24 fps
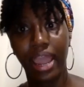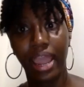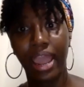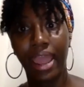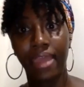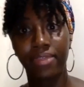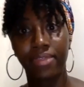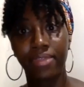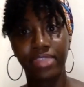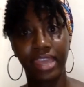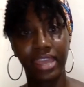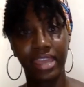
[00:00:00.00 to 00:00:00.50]

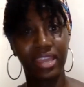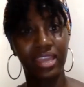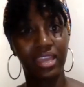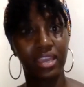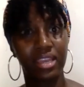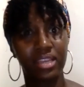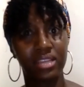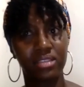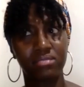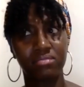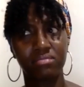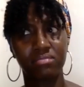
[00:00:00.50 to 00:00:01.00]
and they
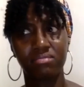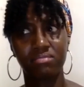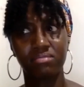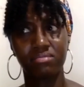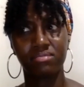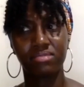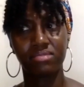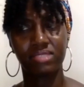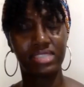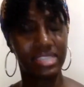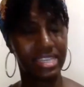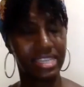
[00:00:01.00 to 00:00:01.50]
can
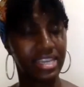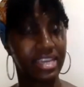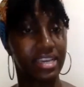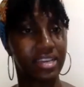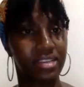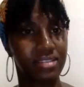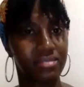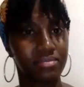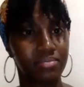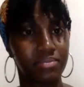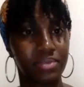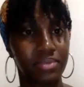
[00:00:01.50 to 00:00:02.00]
see
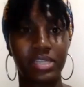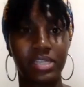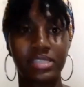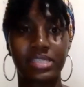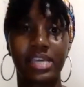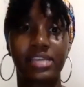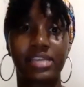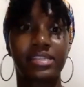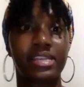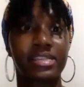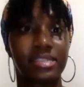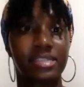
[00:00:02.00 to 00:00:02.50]
it, because
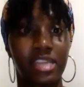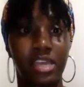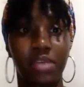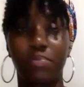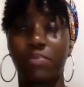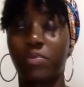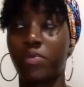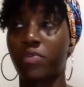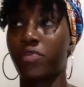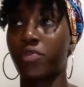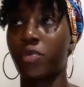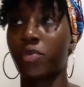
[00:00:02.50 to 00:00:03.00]
as I said
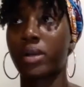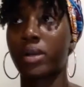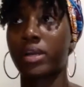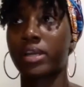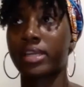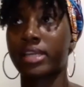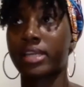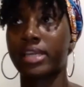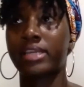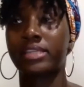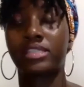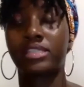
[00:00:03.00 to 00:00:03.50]
before,
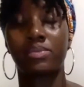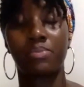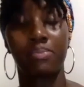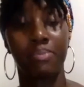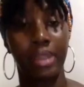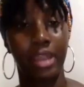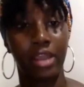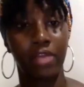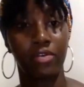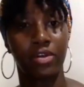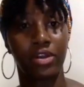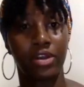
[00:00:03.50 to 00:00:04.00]
kids
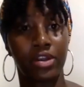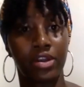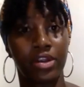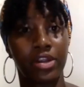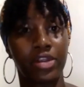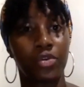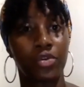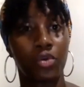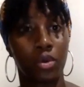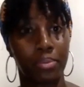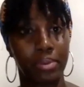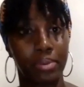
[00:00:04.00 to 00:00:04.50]
mirror
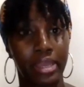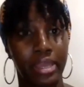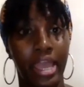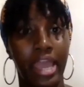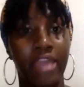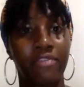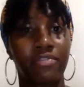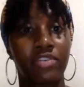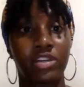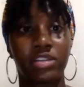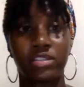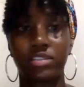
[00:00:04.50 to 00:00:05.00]
your
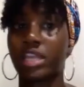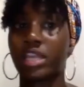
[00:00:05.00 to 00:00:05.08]
behaviors.